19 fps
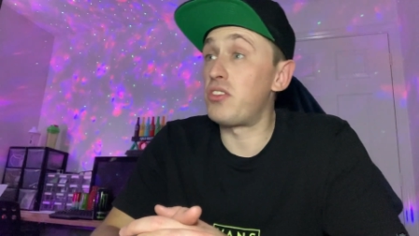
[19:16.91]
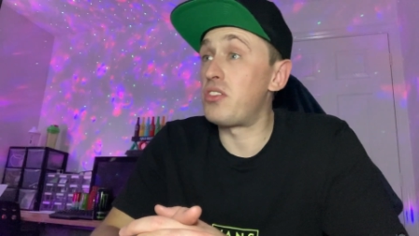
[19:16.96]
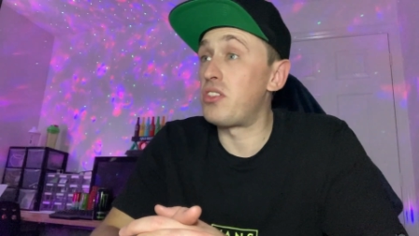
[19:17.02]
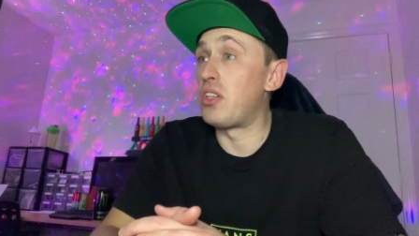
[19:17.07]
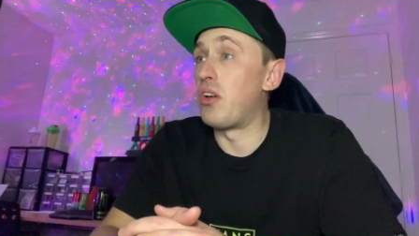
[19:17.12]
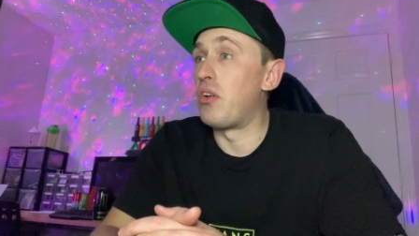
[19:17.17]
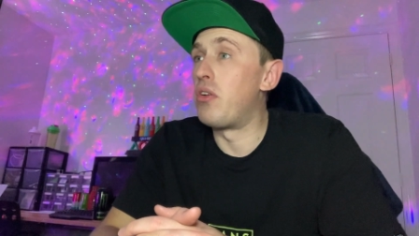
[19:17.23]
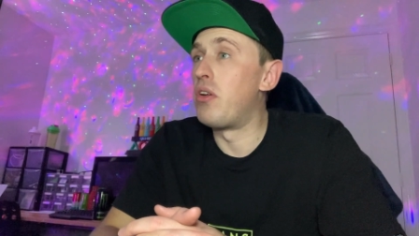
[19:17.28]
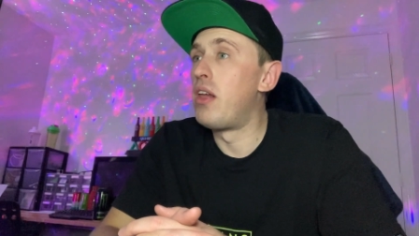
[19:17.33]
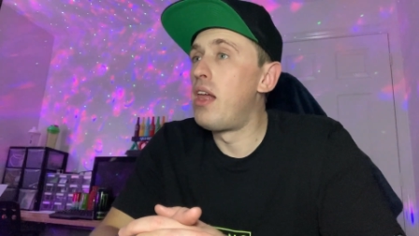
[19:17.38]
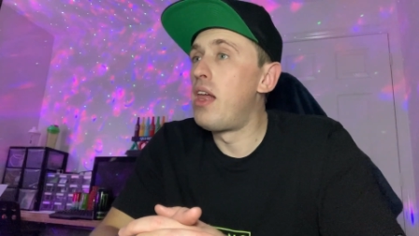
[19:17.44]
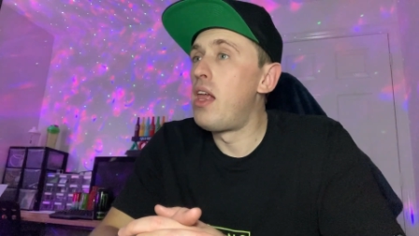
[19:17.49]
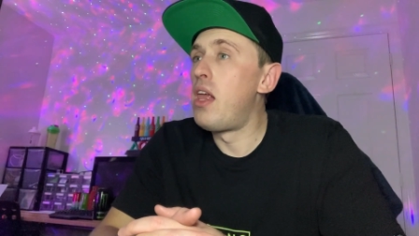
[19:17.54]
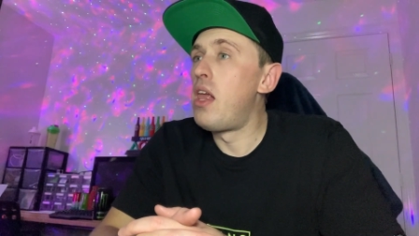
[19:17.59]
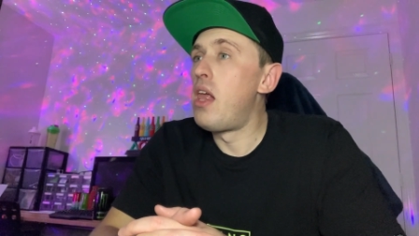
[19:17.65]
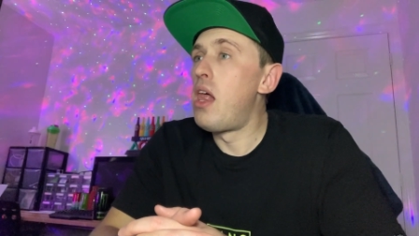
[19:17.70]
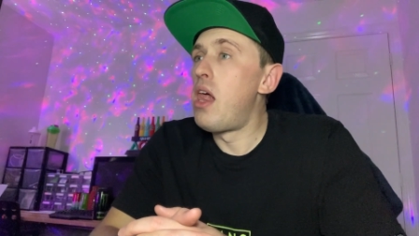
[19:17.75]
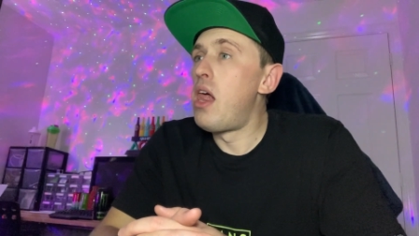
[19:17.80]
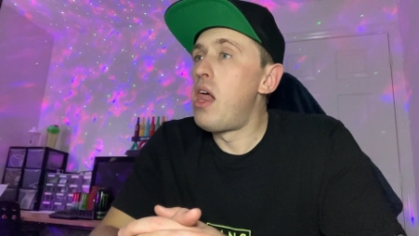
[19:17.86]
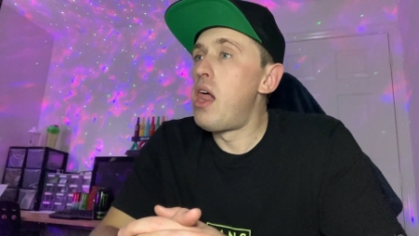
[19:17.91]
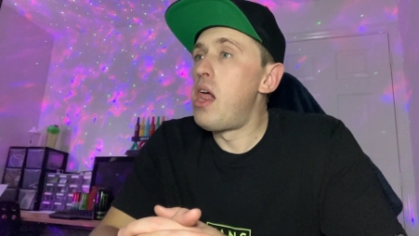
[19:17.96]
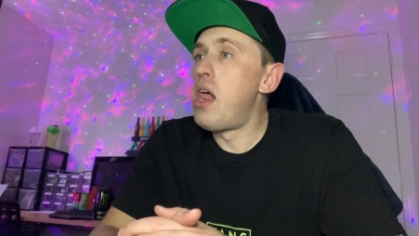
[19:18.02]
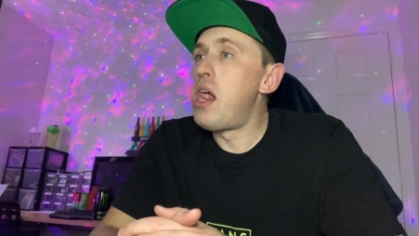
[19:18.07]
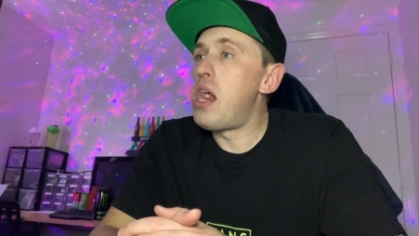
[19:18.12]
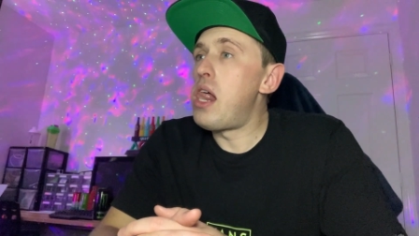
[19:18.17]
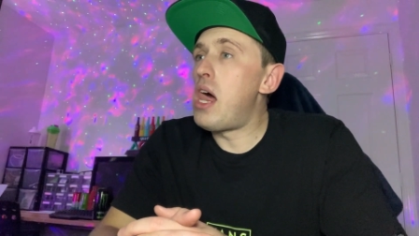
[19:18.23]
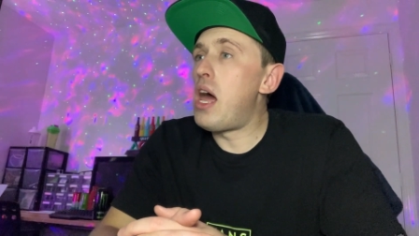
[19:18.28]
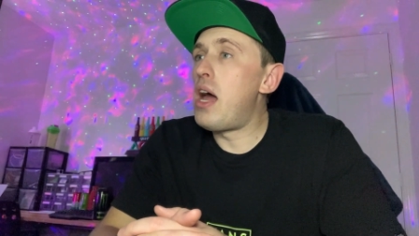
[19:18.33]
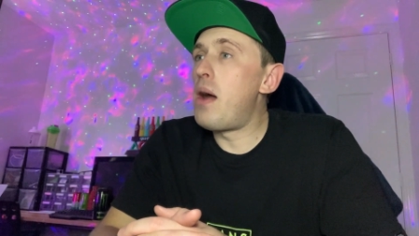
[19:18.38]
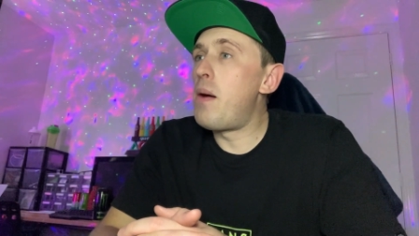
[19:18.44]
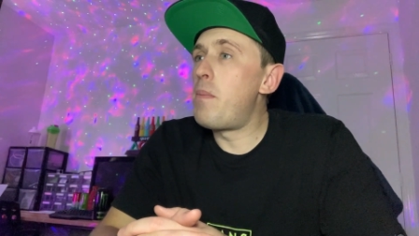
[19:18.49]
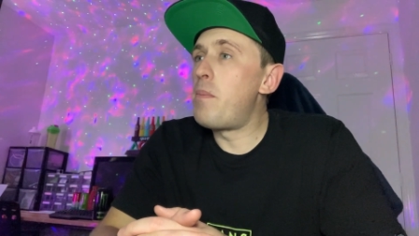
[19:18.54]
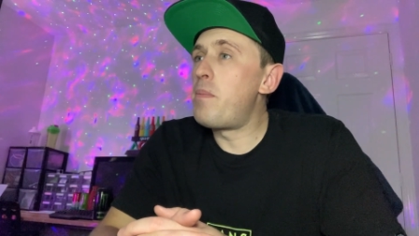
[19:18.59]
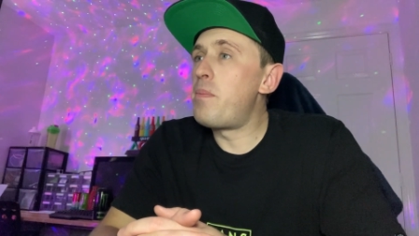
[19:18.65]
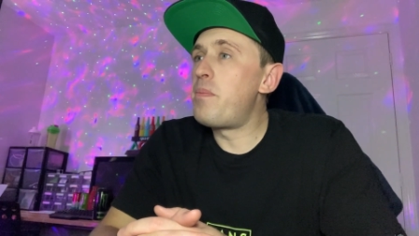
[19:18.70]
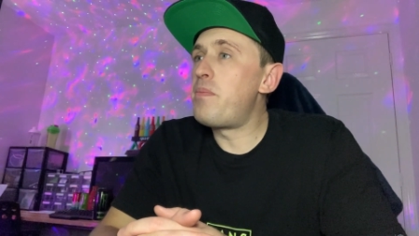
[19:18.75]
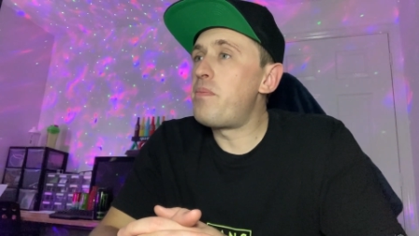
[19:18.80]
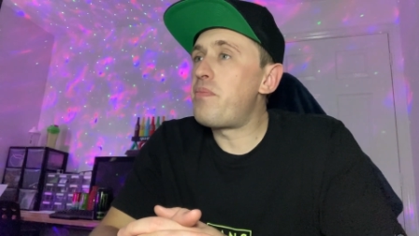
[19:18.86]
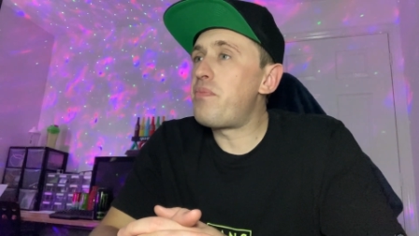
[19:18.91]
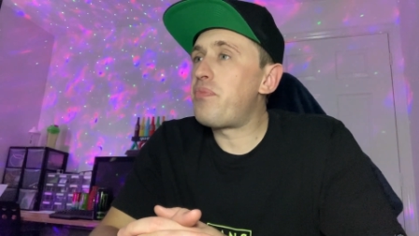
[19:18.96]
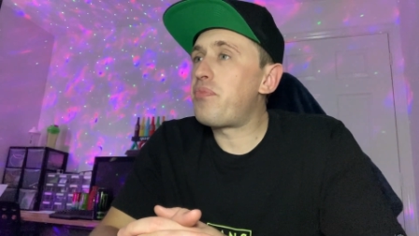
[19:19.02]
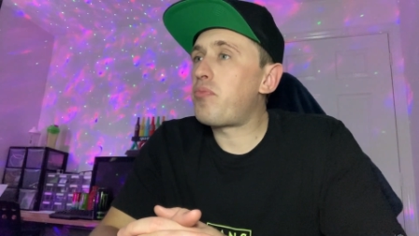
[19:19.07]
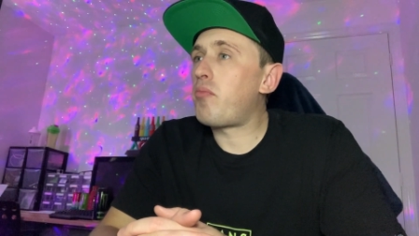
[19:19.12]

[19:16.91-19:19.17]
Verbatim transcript: So, um,